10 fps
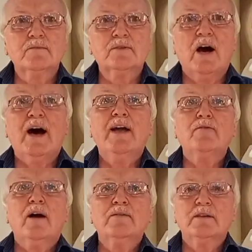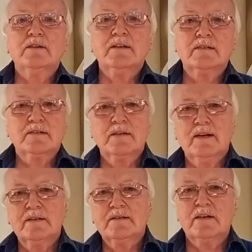tie round it, its
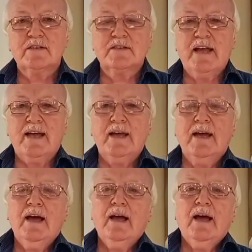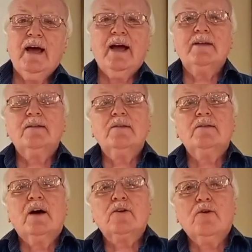its its neck. And
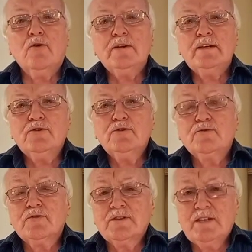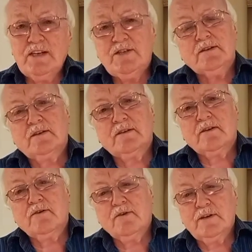according to tradition and
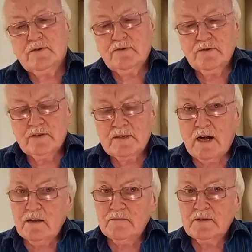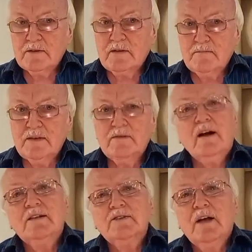according to the Talmud and the
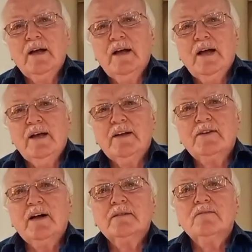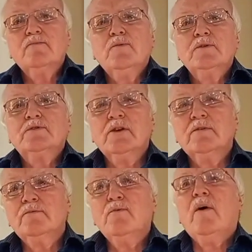Midrash, that that would
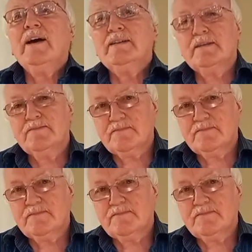turn white